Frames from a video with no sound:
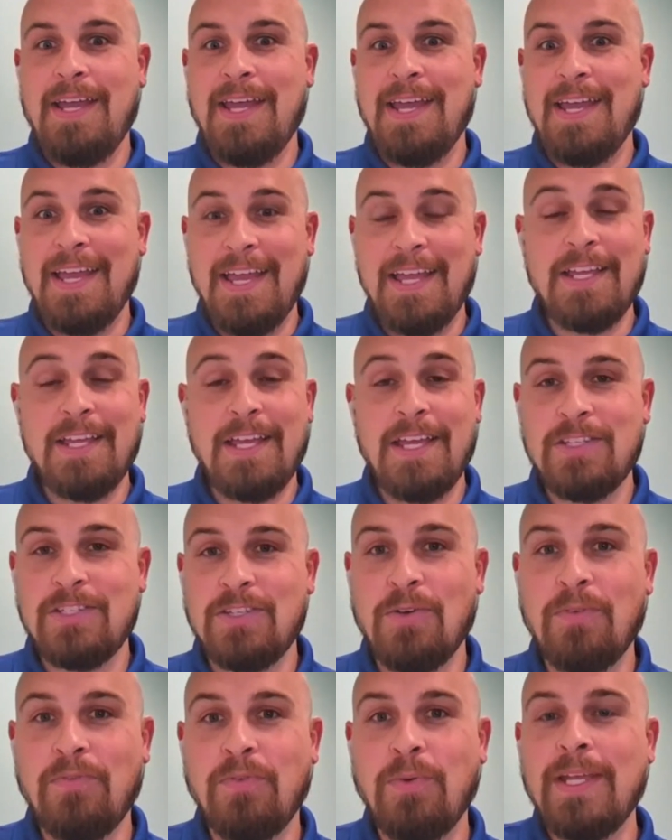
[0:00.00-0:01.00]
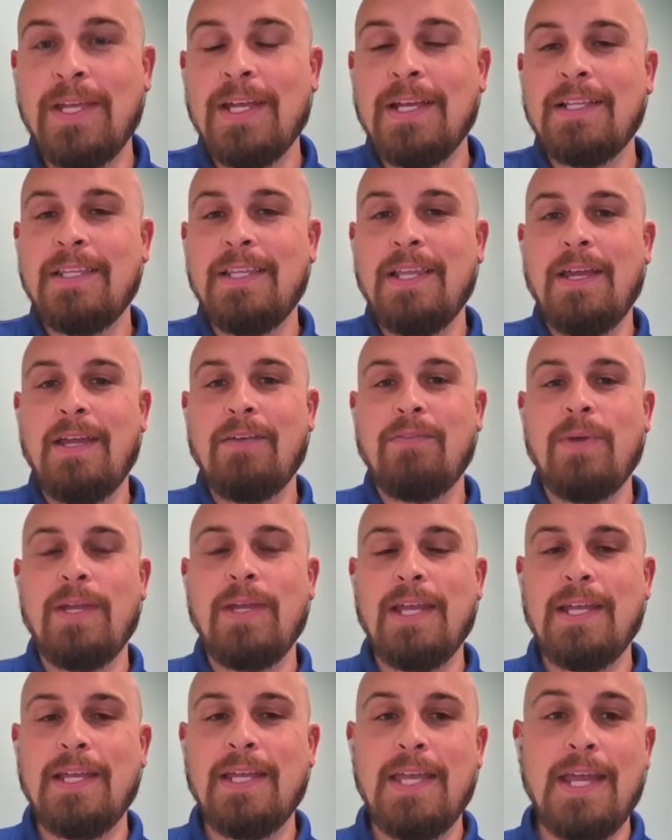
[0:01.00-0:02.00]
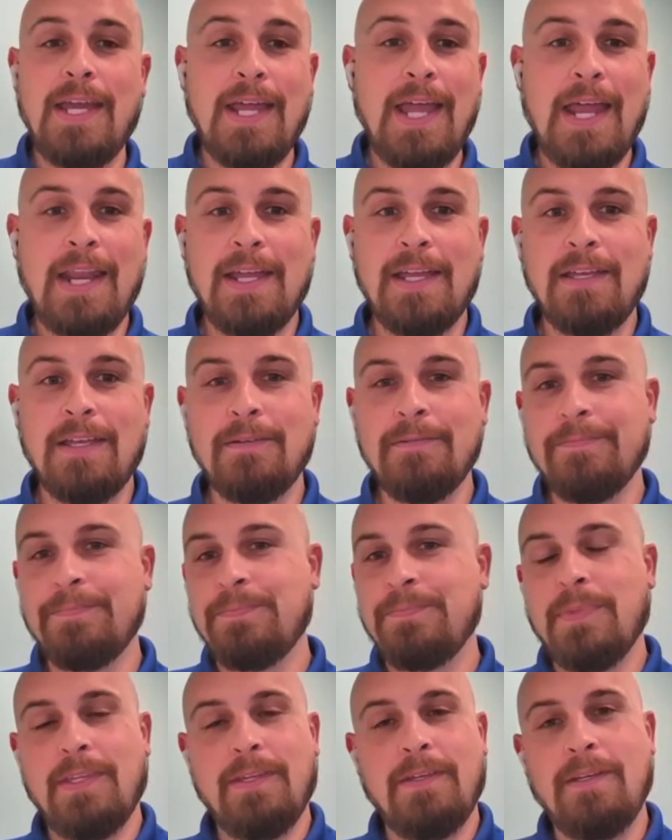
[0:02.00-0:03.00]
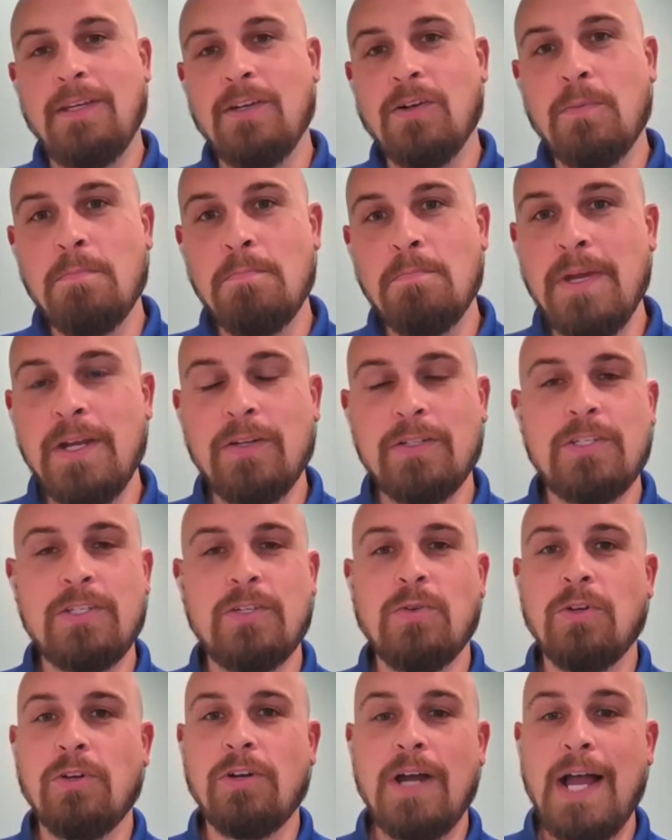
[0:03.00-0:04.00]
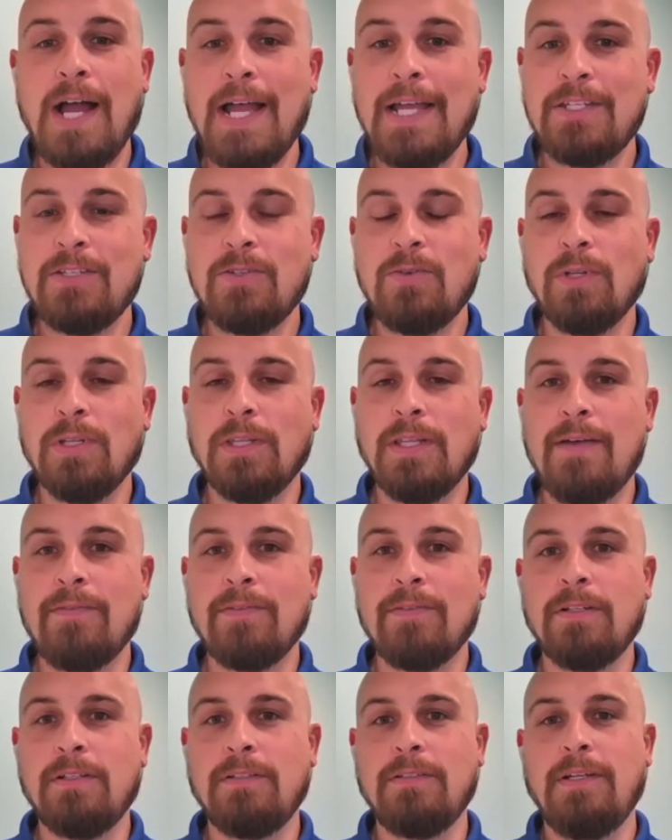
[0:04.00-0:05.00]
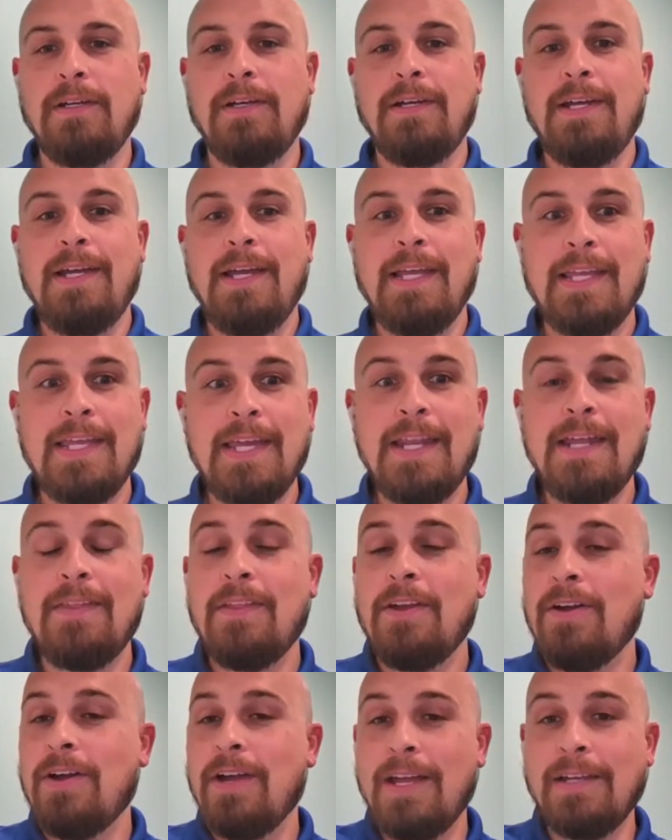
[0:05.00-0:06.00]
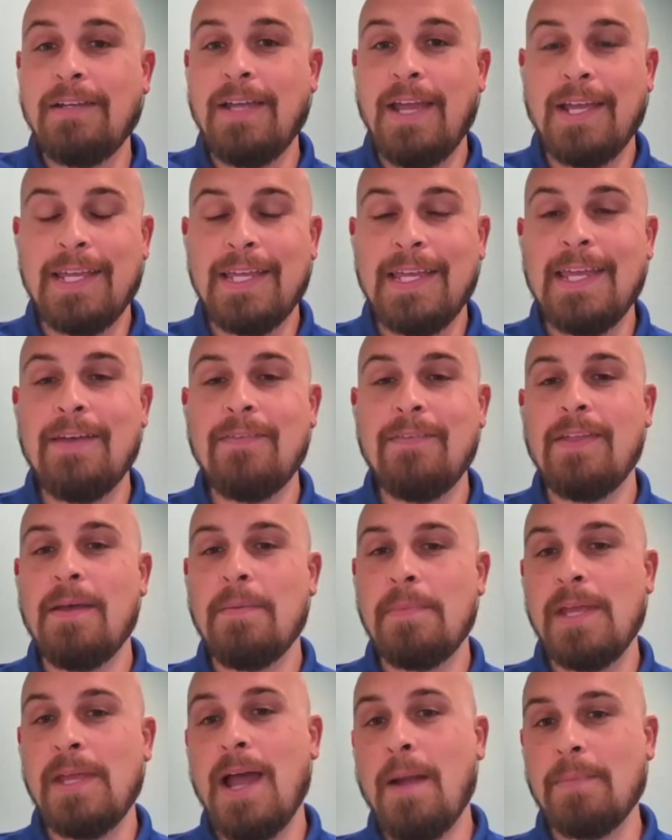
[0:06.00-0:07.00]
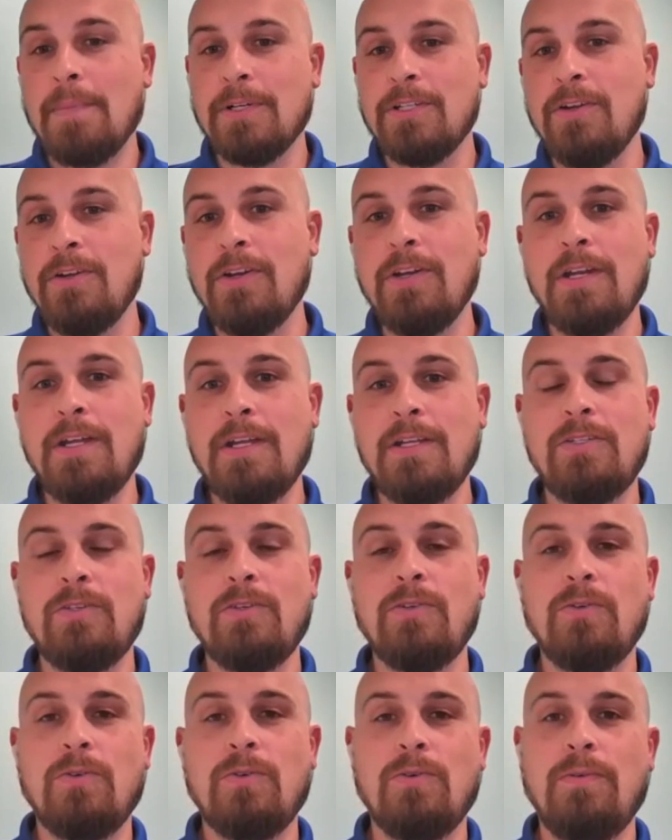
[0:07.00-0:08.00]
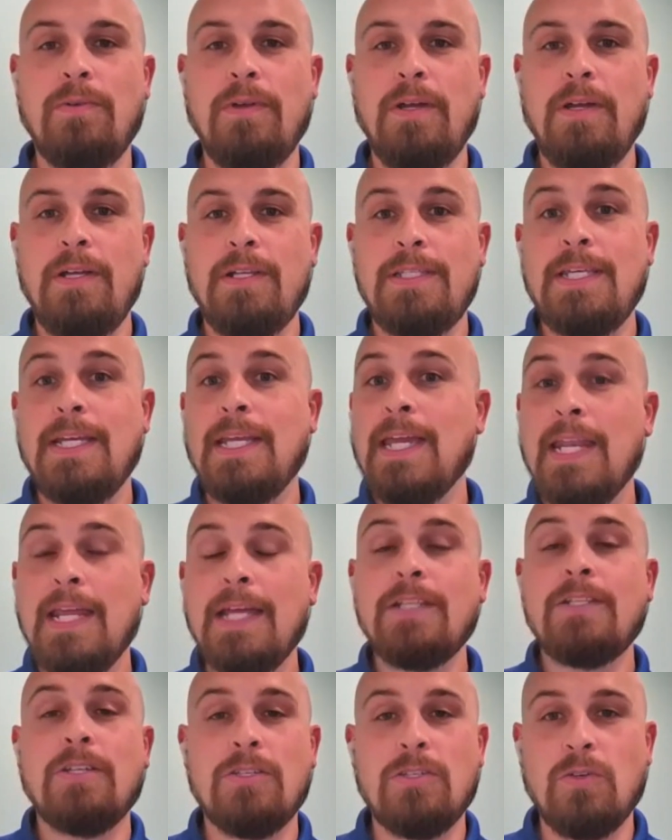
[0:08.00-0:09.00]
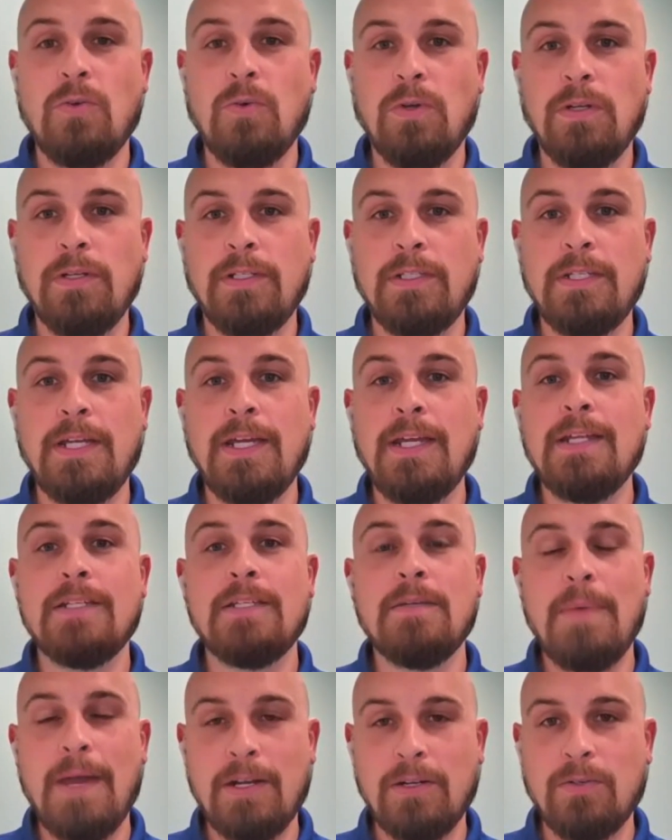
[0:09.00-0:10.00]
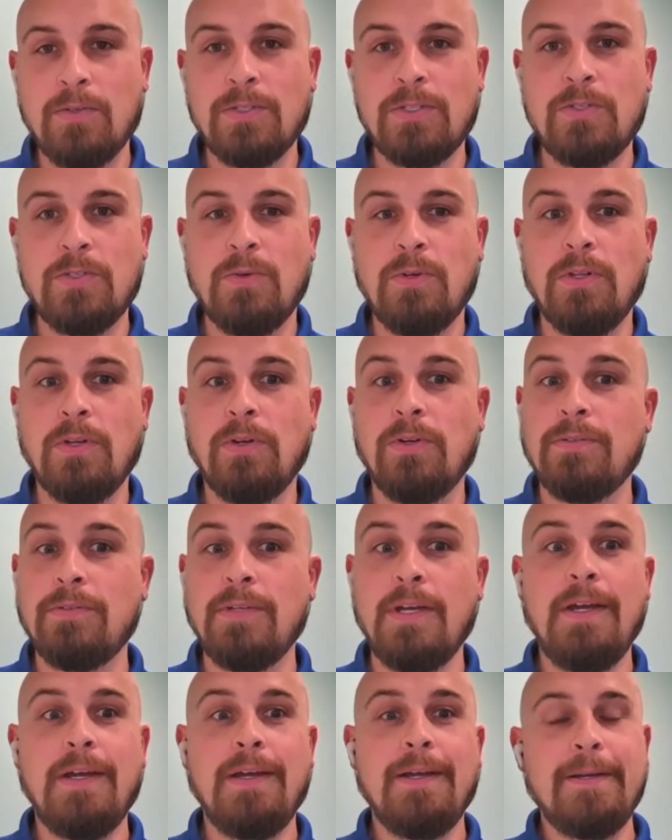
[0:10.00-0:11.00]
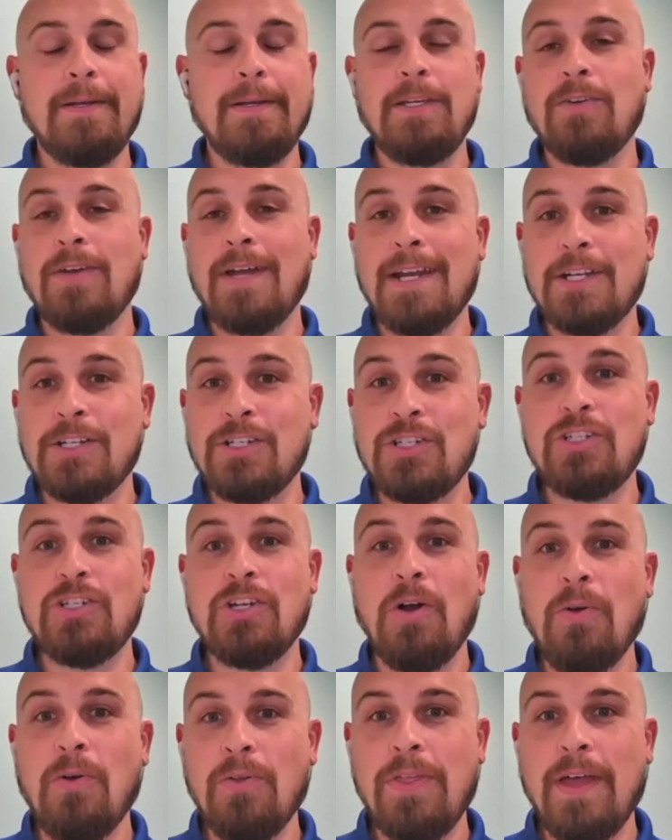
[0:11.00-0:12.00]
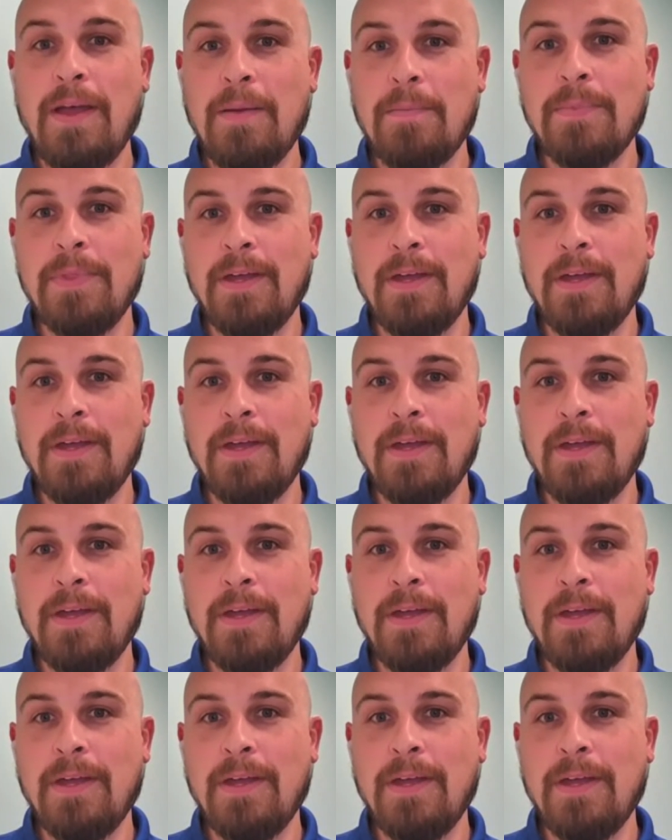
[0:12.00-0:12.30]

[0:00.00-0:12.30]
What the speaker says: And so if we can get at a middle school or a high school level, get in there and give them the opportunity to get into school, to get into medical school, or kind of show them